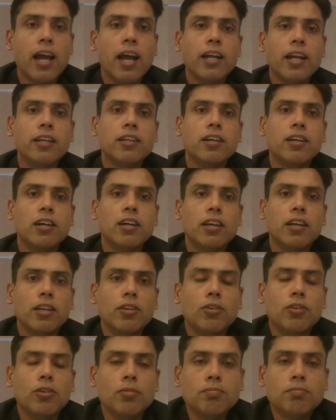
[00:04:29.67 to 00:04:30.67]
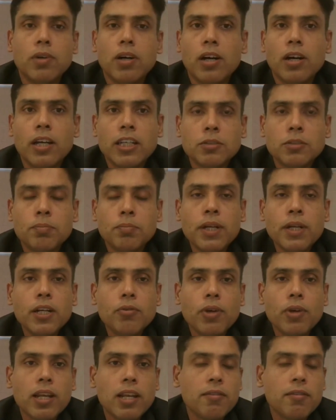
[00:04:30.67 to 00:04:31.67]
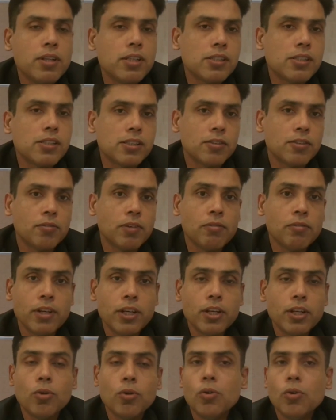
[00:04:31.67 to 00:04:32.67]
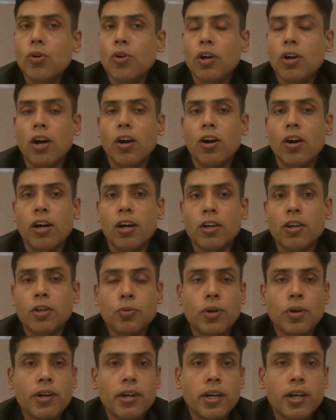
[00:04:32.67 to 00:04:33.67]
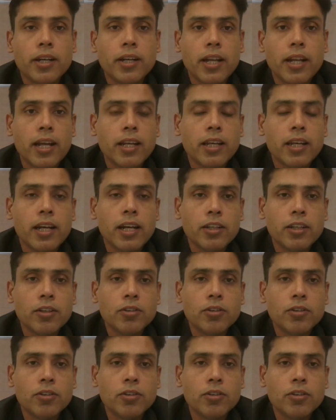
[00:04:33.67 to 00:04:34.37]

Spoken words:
And, his B12 levels were very low, 209.